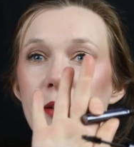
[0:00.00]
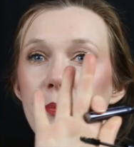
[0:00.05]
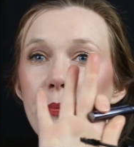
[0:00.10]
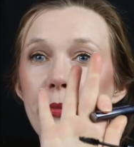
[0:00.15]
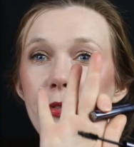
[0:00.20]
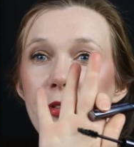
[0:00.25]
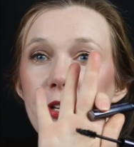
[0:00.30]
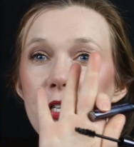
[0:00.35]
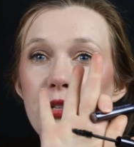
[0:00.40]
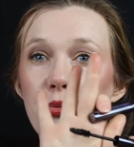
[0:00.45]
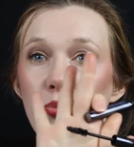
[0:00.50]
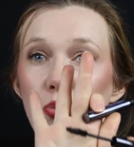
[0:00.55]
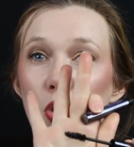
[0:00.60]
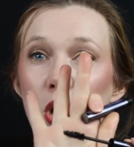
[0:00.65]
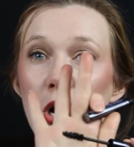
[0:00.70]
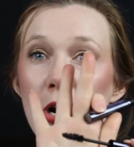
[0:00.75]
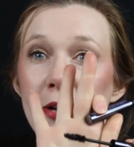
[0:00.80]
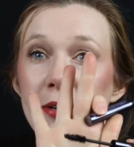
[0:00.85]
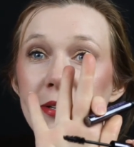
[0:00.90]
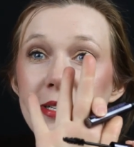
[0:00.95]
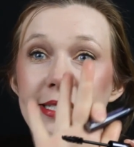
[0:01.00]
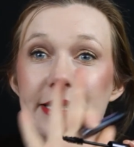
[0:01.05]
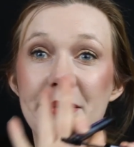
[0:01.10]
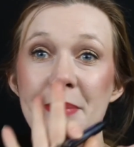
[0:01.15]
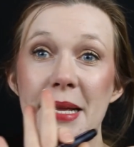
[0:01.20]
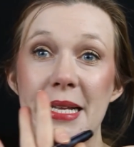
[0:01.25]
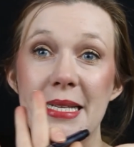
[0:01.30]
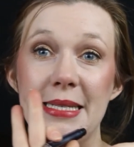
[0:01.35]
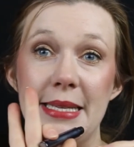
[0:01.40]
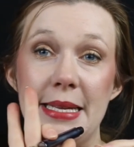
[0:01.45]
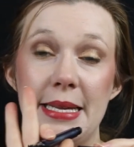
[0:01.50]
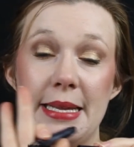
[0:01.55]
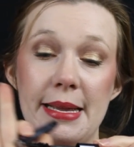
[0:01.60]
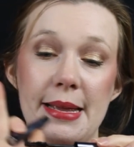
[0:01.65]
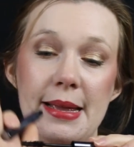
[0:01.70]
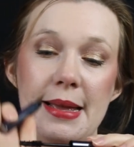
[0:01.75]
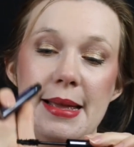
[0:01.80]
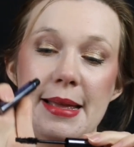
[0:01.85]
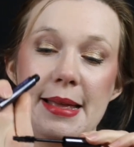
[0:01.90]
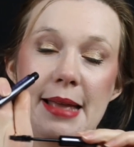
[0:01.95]
But this wand is amazing.
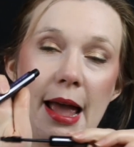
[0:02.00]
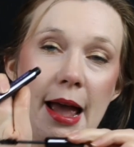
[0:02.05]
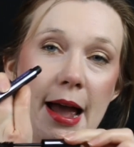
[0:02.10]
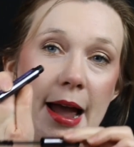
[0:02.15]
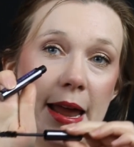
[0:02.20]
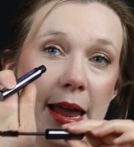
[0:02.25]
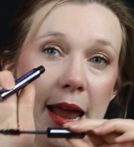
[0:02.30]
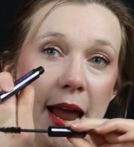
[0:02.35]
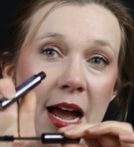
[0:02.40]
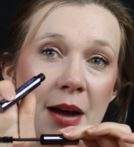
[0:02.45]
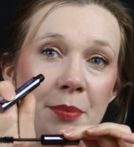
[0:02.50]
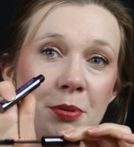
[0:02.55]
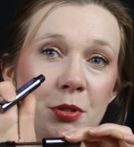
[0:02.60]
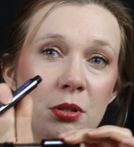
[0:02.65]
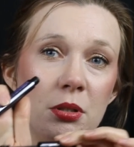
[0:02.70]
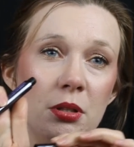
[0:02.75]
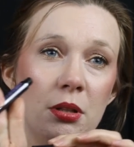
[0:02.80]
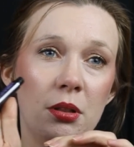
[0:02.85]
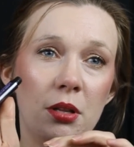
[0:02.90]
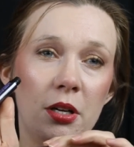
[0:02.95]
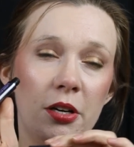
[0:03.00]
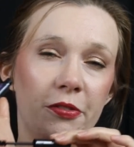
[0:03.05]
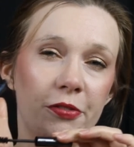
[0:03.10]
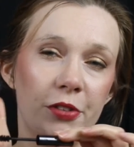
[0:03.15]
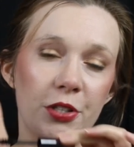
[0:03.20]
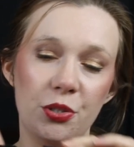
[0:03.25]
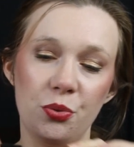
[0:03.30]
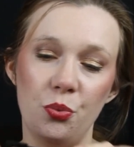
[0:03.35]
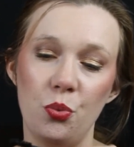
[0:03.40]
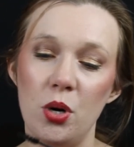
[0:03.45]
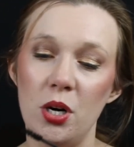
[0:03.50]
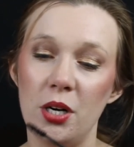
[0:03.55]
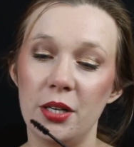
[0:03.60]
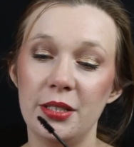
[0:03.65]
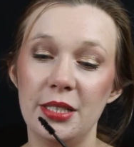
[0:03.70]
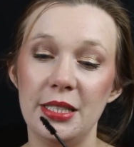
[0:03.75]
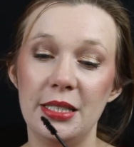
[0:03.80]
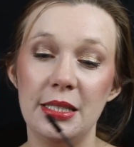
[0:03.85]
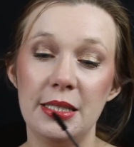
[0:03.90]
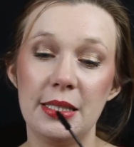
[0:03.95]
I absolutely love this
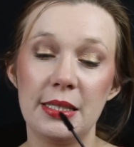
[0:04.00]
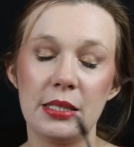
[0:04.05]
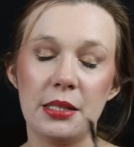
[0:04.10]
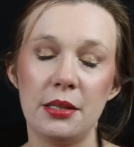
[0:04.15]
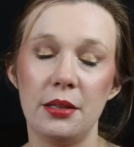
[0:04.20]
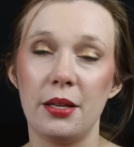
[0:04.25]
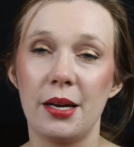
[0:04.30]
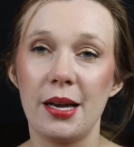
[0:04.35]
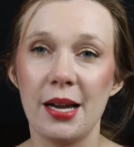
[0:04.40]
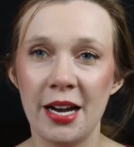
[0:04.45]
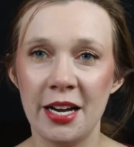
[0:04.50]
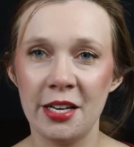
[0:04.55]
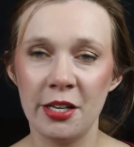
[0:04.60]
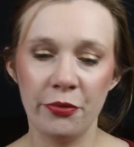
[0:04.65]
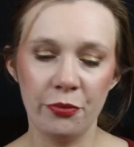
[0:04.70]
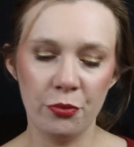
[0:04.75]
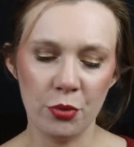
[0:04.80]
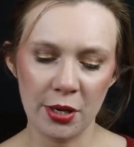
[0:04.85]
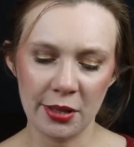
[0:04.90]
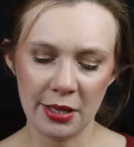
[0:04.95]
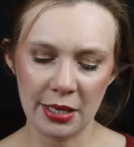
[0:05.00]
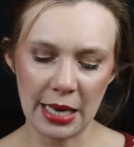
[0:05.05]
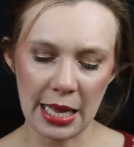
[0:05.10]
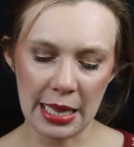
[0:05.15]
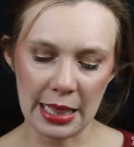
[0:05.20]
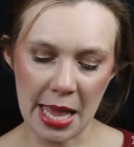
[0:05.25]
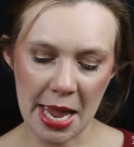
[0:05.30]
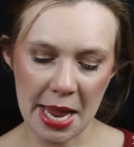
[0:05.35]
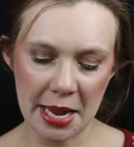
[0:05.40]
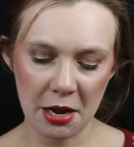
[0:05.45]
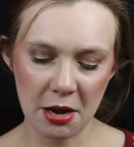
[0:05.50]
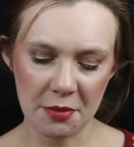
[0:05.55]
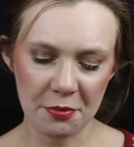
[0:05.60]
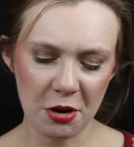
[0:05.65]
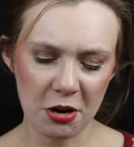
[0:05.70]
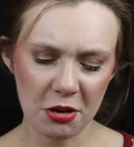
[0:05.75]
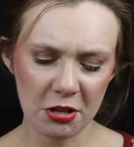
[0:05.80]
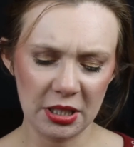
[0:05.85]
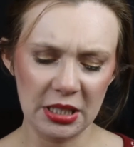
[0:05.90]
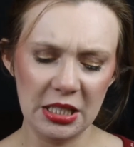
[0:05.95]
wand. It is the kind of wand that I like. I'm
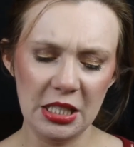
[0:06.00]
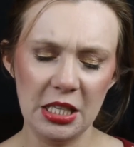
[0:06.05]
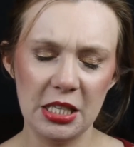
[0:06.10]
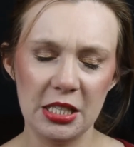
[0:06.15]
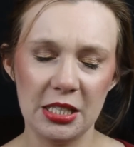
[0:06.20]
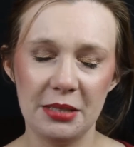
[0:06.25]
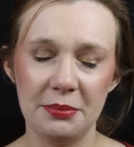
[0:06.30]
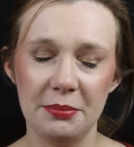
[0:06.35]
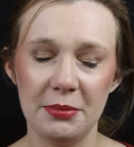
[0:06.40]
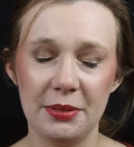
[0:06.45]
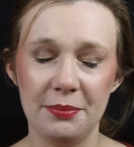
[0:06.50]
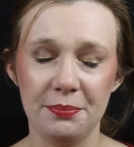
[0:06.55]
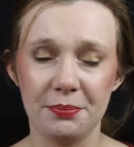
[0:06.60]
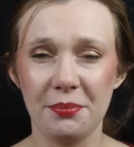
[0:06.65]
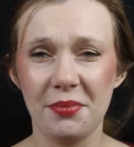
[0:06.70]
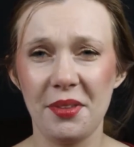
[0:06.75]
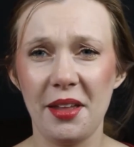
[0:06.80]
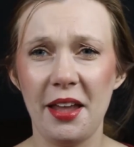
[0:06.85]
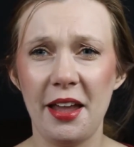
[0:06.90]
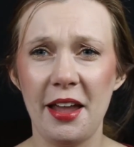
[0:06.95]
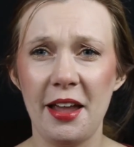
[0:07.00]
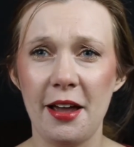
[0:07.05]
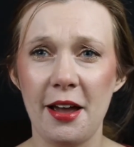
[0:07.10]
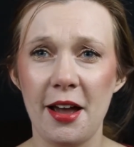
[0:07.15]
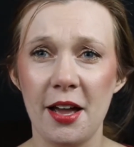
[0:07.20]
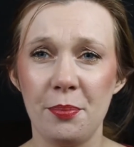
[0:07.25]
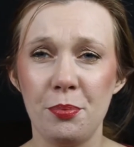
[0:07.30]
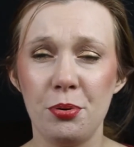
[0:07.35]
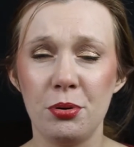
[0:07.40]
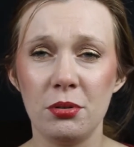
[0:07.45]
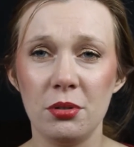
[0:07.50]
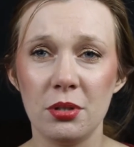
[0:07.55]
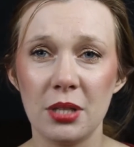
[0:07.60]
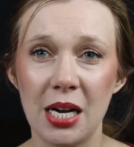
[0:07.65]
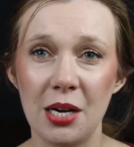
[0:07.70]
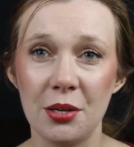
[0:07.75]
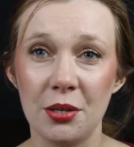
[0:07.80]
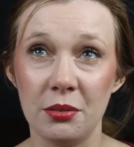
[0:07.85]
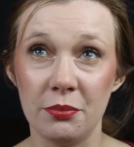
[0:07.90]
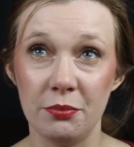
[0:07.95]
currently, I pulled
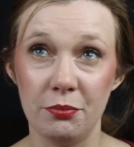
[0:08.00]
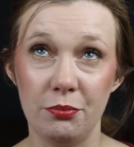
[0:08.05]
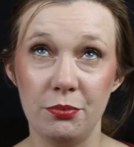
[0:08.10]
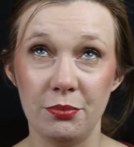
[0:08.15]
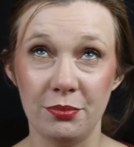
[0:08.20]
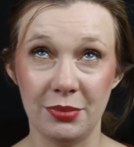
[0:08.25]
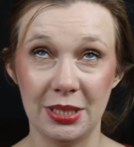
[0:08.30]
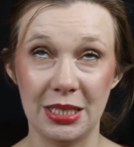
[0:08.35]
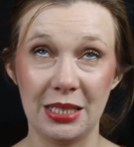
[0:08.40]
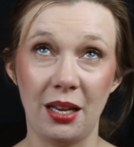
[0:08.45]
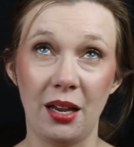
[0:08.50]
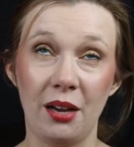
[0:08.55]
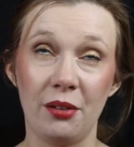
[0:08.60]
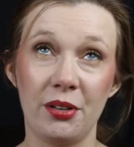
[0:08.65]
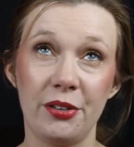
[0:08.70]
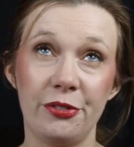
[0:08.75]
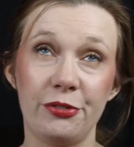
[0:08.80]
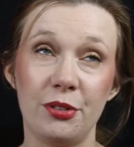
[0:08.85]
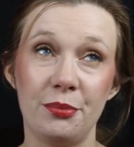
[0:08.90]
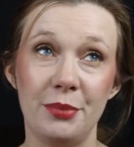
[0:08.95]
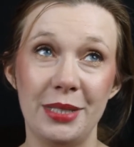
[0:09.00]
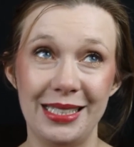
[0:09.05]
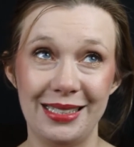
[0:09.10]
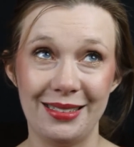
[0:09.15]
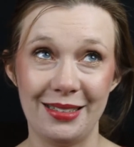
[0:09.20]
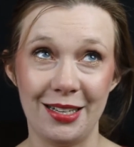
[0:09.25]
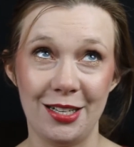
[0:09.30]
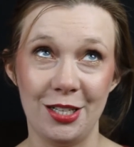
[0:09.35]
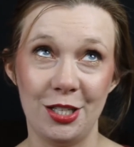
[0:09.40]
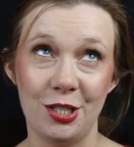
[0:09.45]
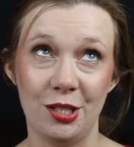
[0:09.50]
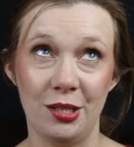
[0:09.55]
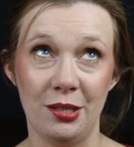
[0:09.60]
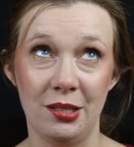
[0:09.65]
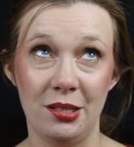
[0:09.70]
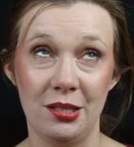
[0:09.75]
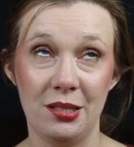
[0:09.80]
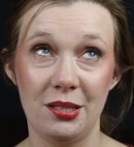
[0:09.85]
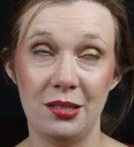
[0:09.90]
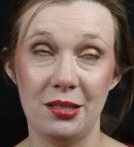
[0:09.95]
out a mascara from my stash, and
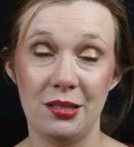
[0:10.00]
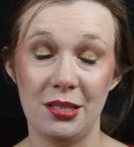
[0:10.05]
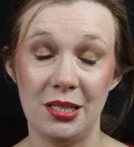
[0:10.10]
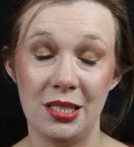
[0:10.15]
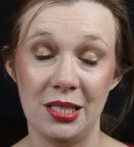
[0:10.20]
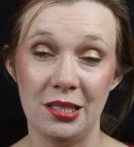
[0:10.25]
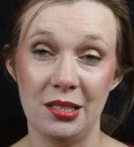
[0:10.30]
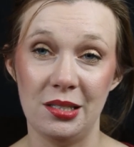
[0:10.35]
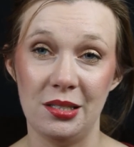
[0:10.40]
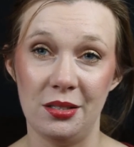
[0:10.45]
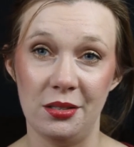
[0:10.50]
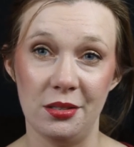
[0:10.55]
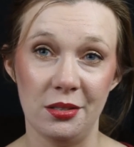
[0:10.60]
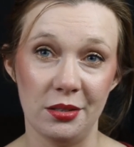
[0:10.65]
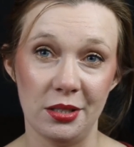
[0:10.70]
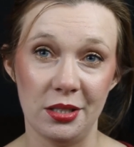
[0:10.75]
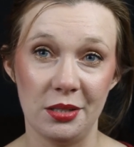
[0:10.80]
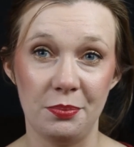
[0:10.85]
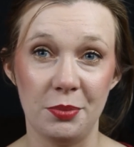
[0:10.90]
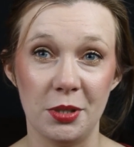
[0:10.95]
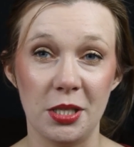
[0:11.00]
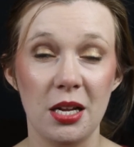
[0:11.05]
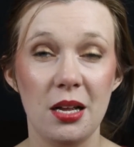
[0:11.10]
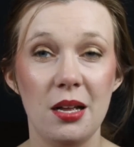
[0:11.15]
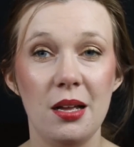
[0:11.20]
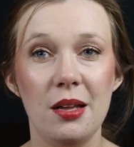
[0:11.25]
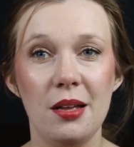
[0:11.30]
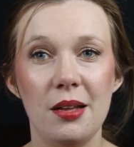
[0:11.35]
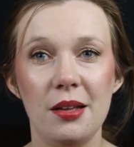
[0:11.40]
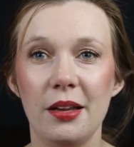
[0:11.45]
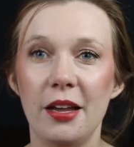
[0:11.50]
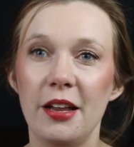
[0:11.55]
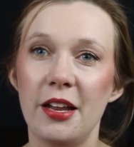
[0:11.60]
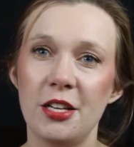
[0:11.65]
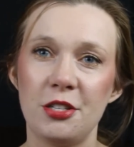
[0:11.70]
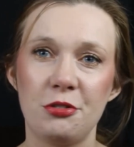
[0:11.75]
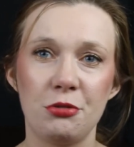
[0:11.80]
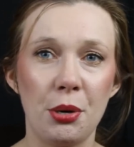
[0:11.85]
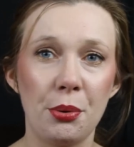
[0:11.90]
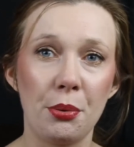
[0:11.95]
I didn't know this, but it
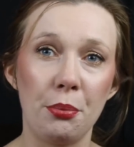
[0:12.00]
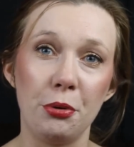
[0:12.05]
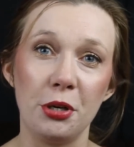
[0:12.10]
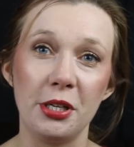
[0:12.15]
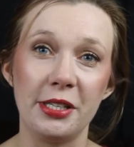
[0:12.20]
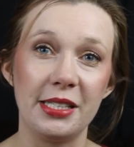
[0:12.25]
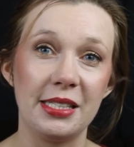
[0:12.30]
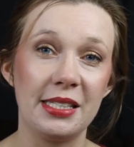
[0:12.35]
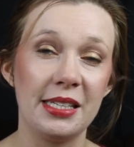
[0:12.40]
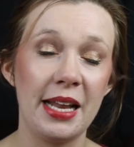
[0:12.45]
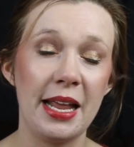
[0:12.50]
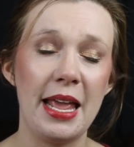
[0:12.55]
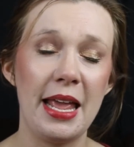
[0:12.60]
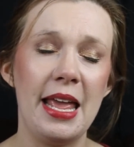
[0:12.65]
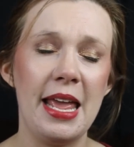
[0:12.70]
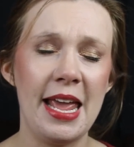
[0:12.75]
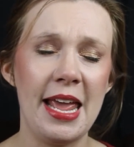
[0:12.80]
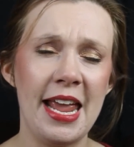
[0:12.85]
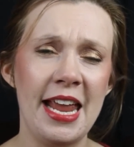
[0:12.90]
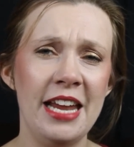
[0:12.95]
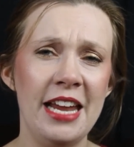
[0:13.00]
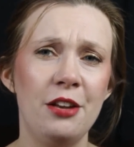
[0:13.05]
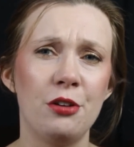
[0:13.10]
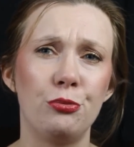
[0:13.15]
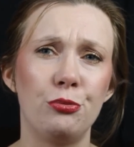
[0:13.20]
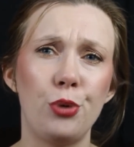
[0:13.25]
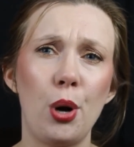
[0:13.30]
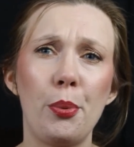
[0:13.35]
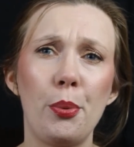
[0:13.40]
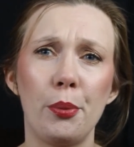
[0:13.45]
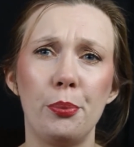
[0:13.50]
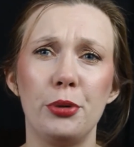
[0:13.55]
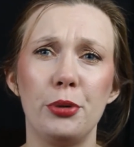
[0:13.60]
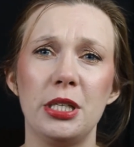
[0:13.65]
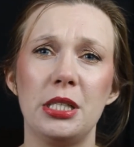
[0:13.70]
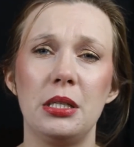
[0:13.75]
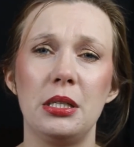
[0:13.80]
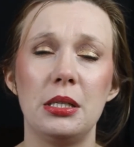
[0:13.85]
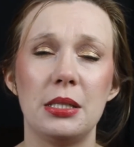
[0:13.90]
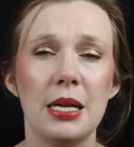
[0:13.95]
has rubber bristles, and I hate rubber
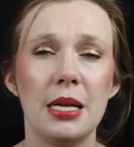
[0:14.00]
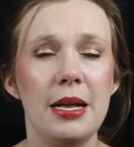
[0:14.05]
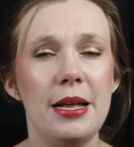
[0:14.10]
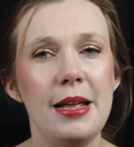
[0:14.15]
bristles.